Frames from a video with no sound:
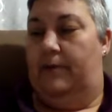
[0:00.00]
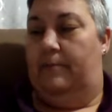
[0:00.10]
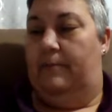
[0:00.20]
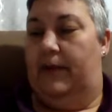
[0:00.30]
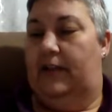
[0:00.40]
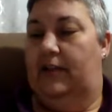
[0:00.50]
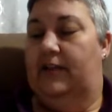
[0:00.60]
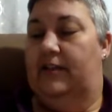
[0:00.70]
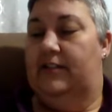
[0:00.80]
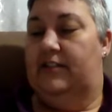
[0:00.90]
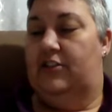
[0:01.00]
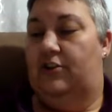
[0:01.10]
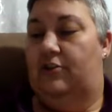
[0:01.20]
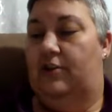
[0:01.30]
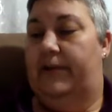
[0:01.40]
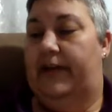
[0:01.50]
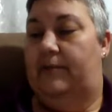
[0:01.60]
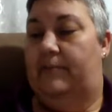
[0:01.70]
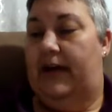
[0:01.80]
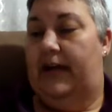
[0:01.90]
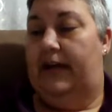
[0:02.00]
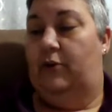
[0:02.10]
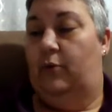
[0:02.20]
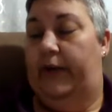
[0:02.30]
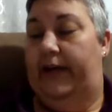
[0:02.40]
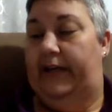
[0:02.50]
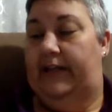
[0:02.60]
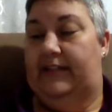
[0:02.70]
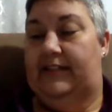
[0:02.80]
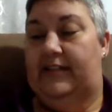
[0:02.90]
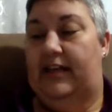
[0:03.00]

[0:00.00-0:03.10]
My looks and charm hid my inner wickedness,